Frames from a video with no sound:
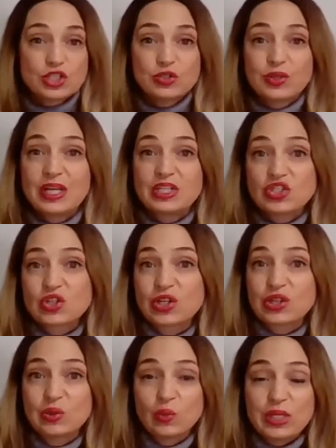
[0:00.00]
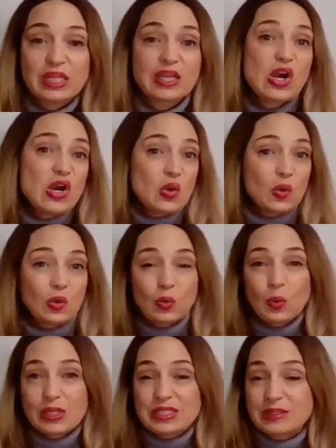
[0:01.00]
2 days during the week or
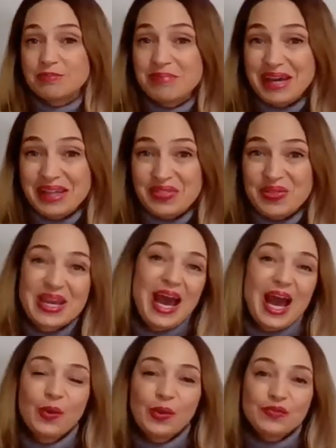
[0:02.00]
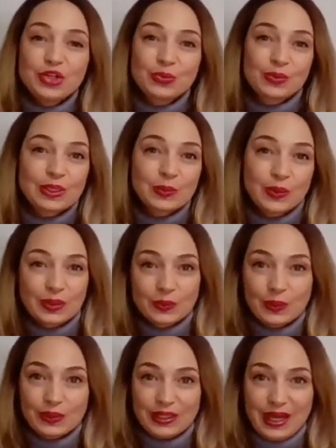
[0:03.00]
once a month, however you really want to
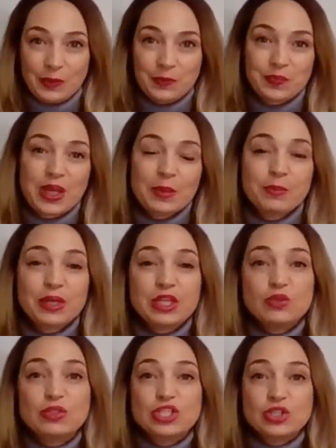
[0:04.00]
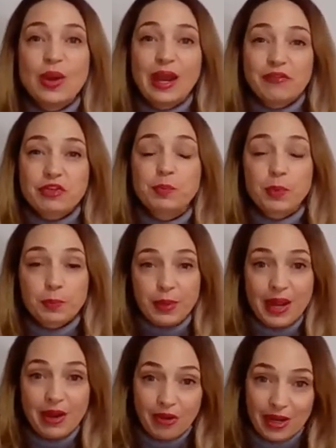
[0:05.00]
roll it out. But you do have to
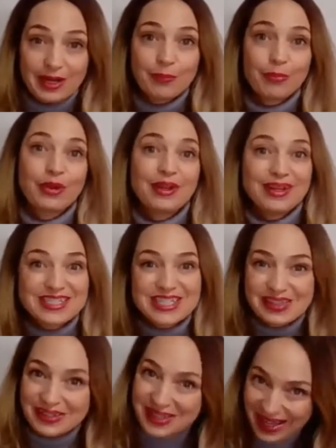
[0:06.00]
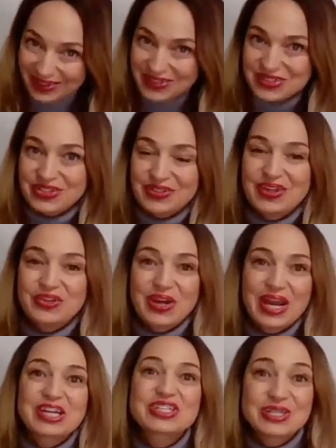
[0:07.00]
prepare it and put it into the calendar that you're
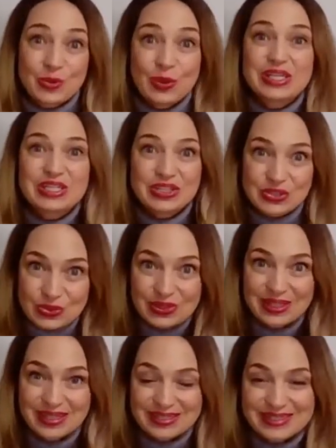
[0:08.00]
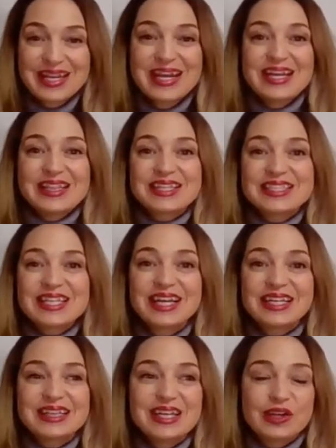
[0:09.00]
actually going to do this. The
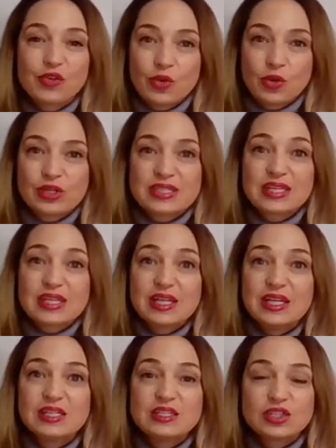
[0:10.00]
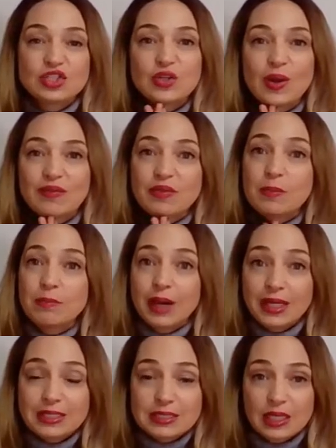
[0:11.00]
second thing, of course, is to have the
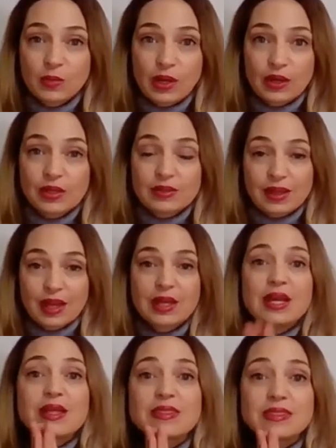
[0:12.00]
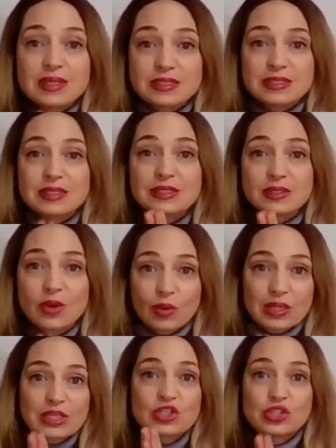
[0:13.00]
mindset around it that this is
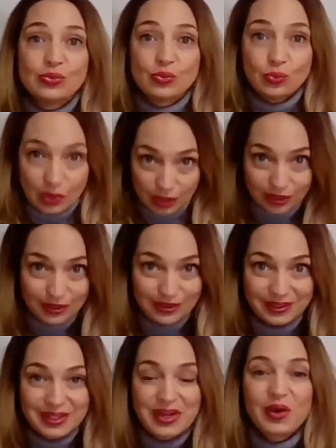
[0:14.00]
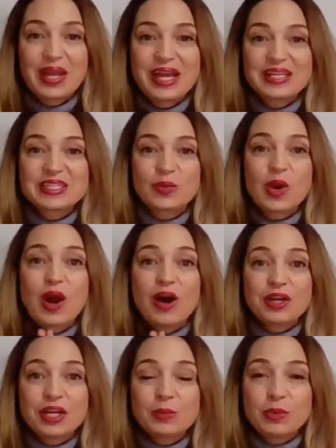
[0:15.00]
going to work. Okay, so we're all
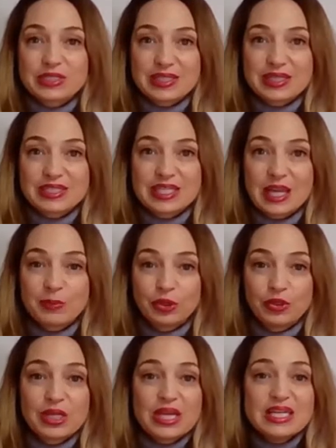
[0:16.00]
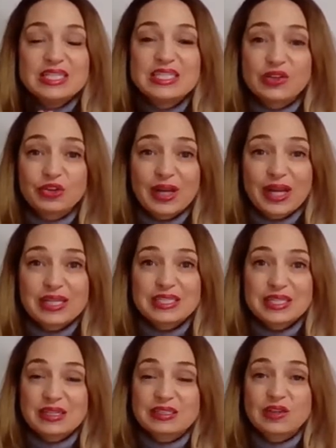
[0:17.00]
going to bring to the table different
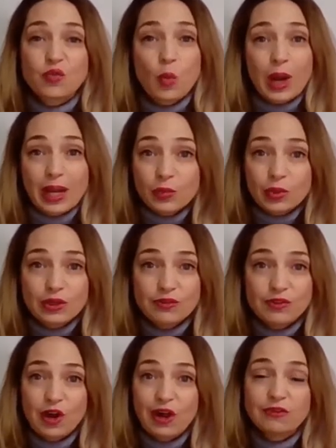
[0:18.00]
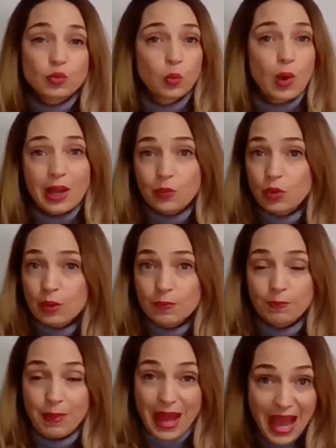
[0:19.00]
ideas of why we're involved, why we're
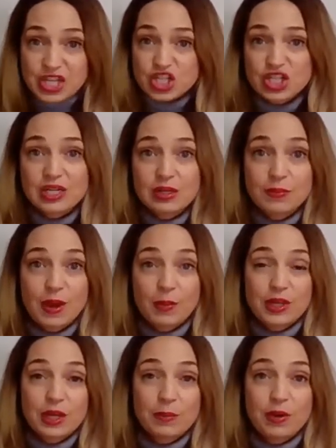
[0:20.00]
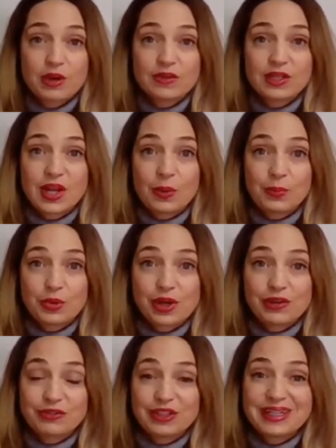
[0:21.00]
passionate about being a part of the
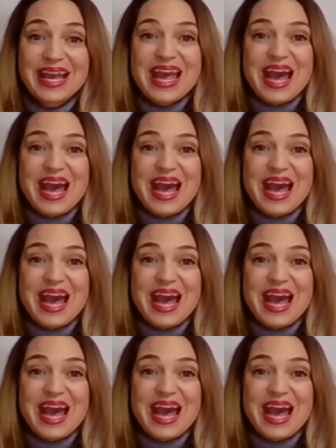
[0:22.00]
nonprofit,